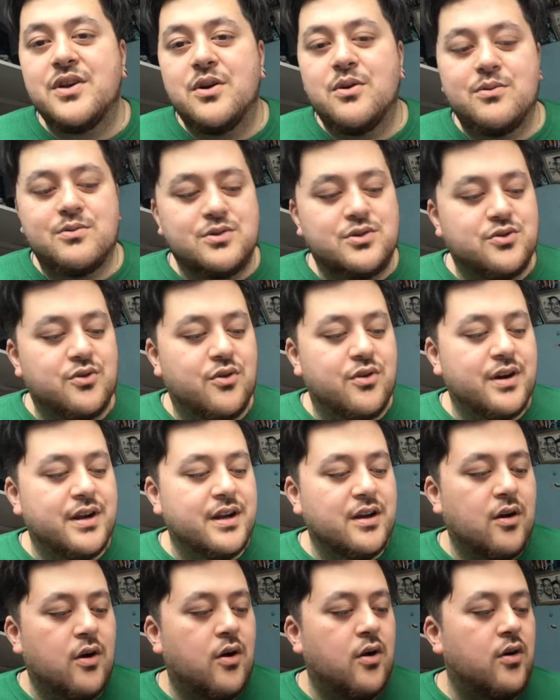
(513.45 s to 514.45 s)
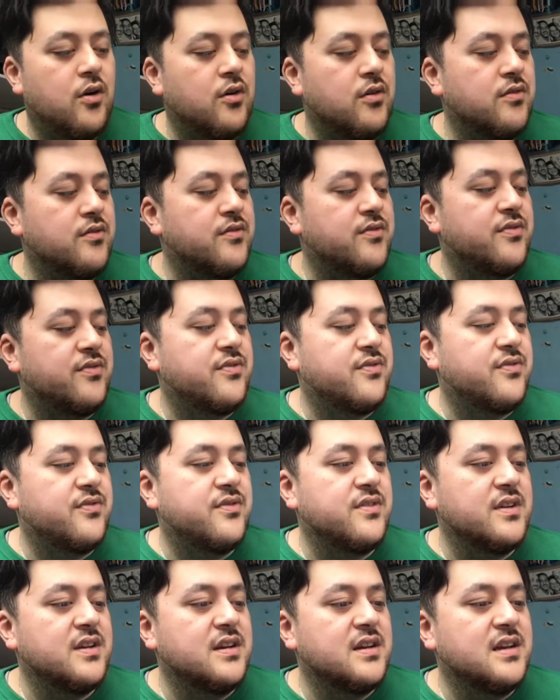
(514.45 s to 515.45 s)
the old drawing of
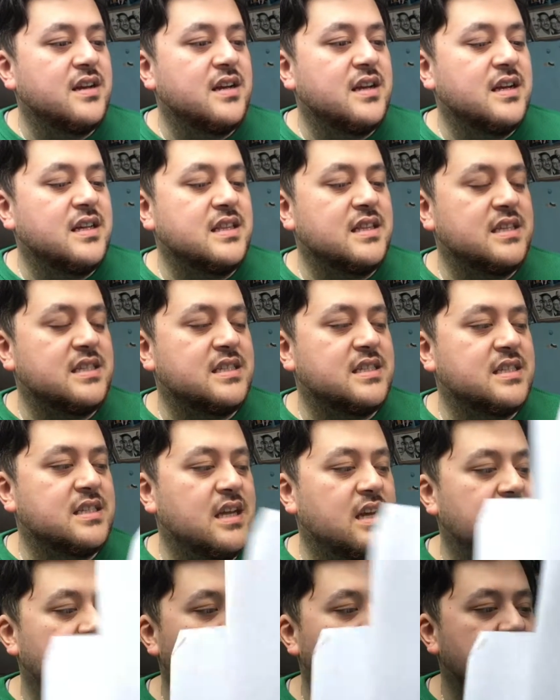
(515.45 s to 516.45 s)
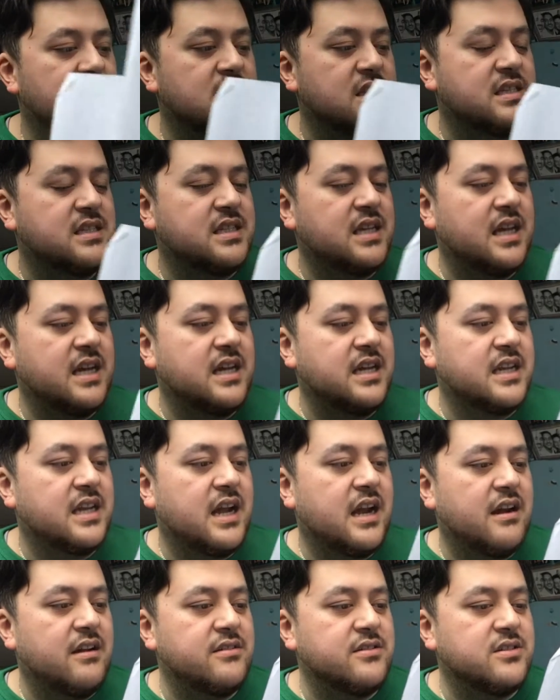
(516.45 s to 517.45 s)
this, the second
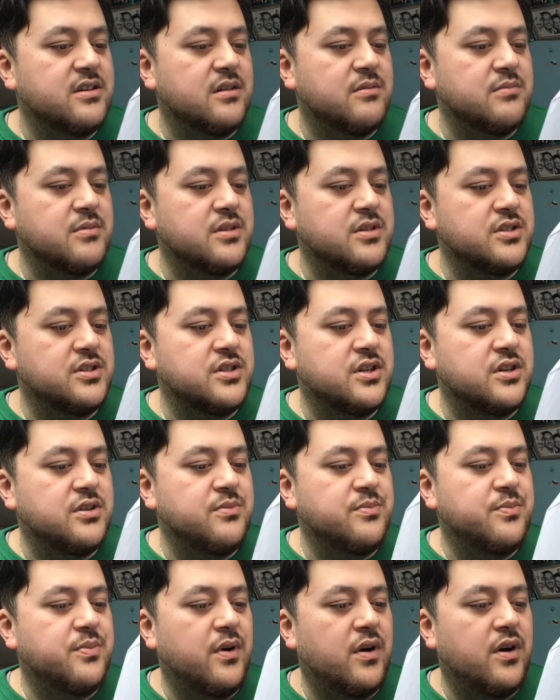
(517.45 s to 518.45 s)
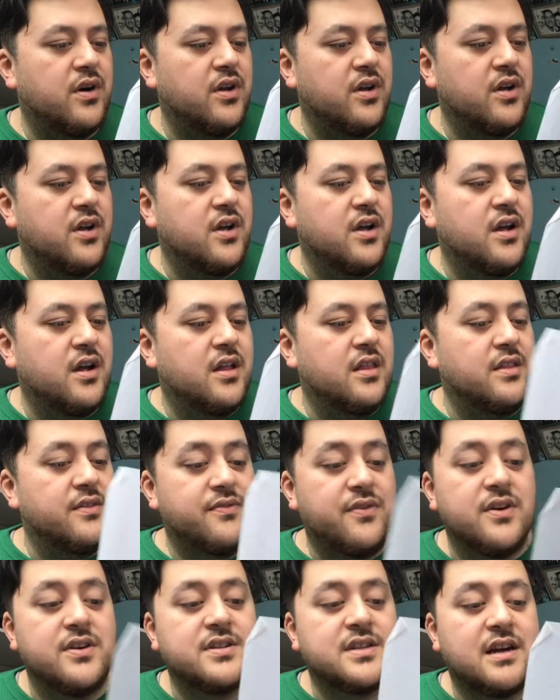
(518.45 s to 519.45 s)
character I'm going to show you, but
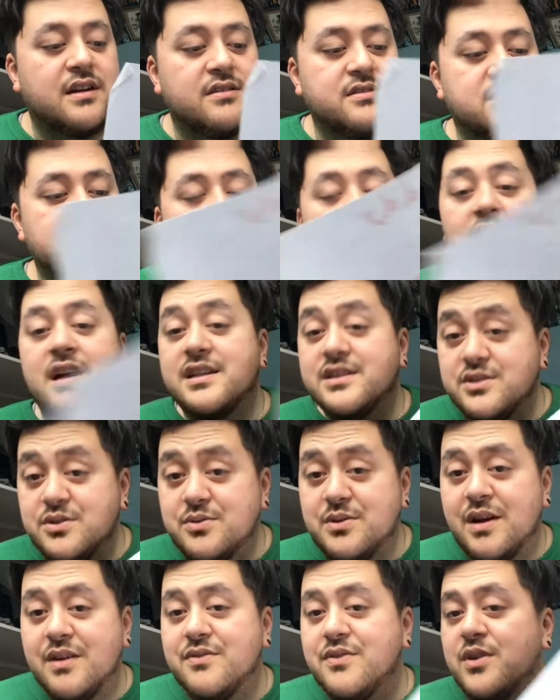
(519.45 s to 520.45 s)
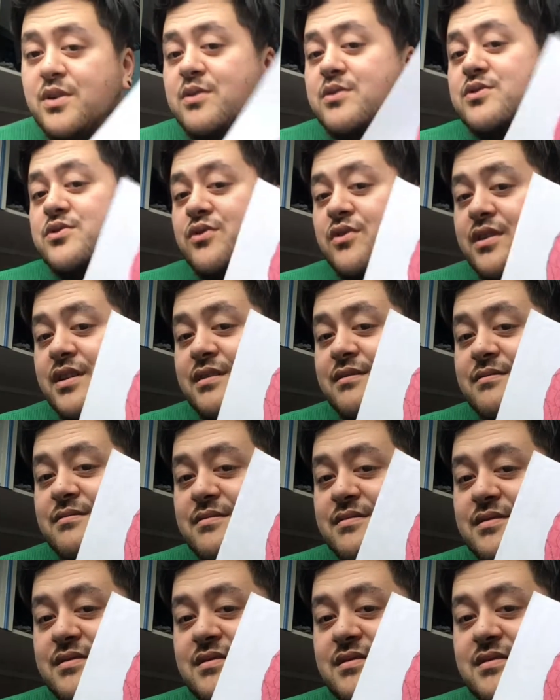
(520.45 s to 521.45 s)
first character I do have the old drawing.
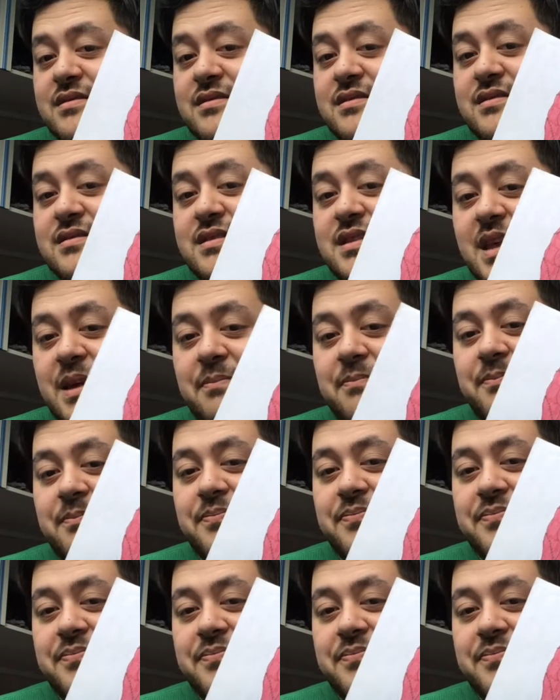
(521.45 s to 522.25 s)
Yep.